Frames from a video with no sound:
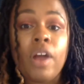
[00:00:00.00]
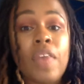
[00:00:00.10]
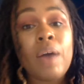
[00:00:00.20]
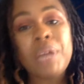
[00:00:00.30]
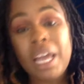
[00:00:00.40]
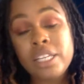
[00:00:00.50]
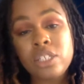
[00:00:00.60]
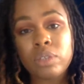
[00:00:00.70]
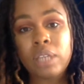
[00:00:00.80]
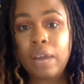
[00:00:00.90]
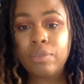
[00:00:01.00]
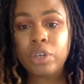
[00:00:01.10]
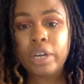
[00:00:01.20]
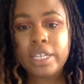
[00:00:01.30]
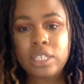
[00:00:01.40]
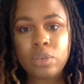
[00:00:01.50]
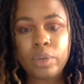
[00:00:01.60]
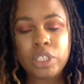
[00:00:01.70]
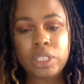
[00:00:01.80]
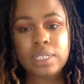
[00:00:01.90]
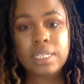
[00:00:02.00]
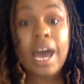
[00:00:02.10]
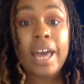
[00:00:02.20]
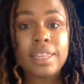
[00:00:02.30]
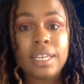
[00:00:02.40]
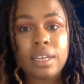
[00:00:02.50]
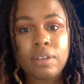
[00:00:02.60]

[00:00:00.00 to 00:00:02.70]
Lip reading: And would answer a lot of your guys' questions, I think.